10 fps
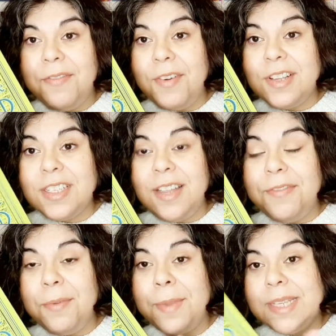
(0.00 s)

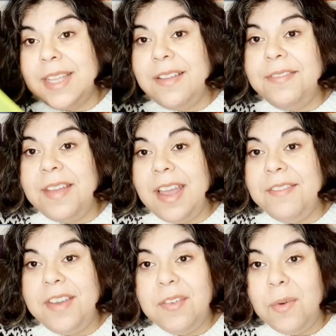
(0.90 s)
Fortunately for myself,
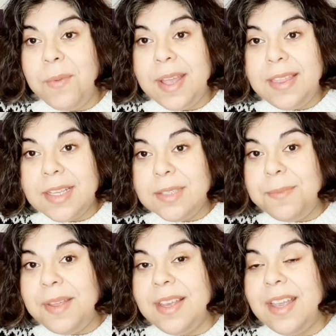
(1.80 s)
I've never read
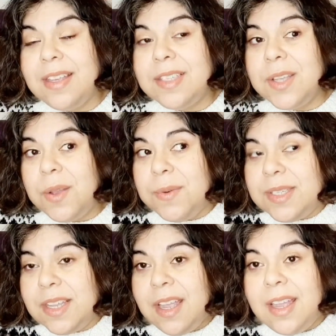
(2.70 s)
this book, and so I
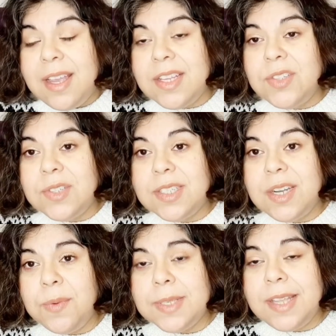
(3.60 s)
was
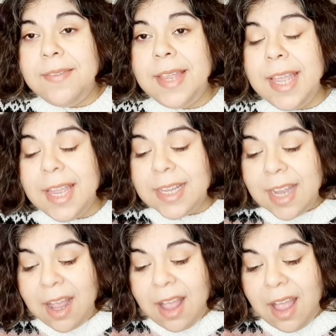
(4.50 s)
interested in receiving it.